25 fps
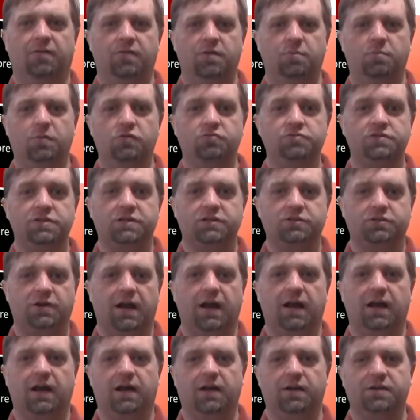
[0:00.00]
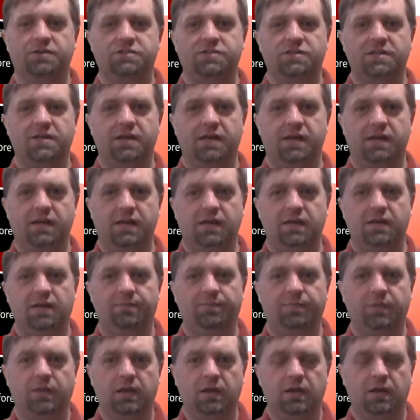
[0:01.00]
music track on a CD
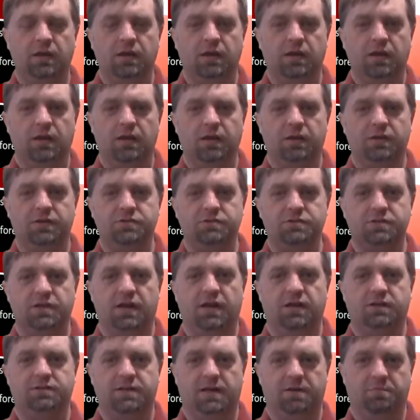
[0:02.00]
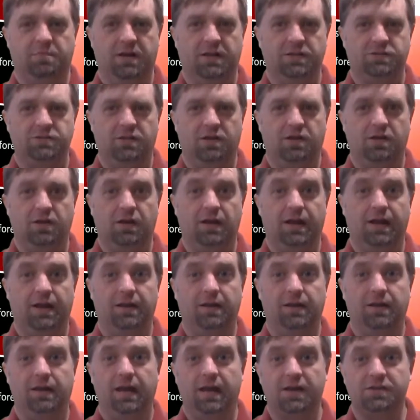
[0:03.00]
is 10 minutes long,
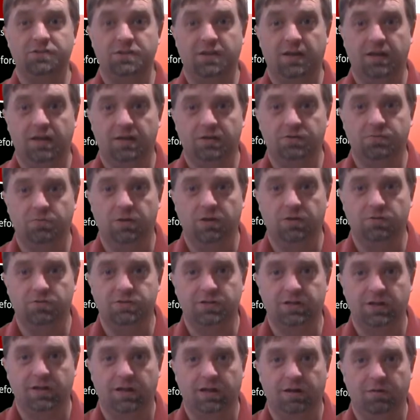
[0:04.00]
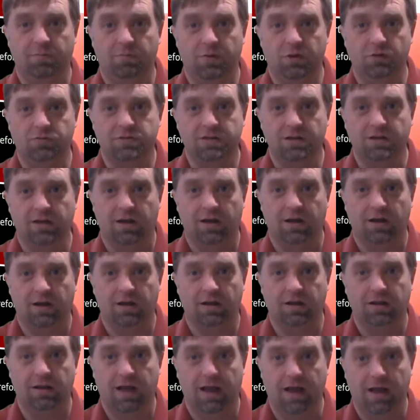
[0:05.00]
and yes, kids, we used to get music
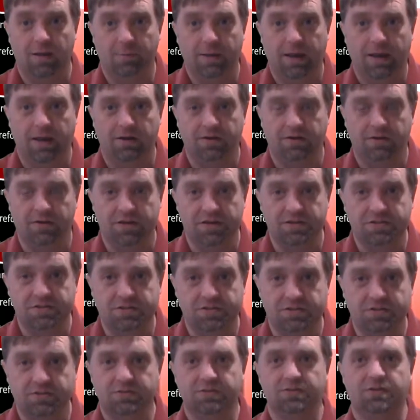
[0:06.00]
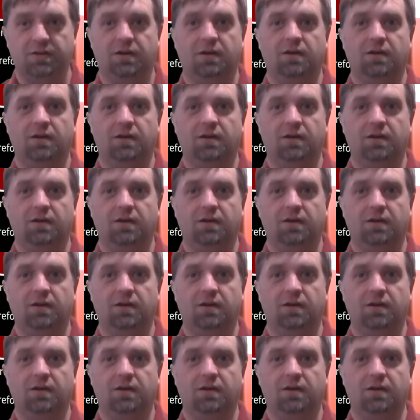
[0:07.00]
on compact discs.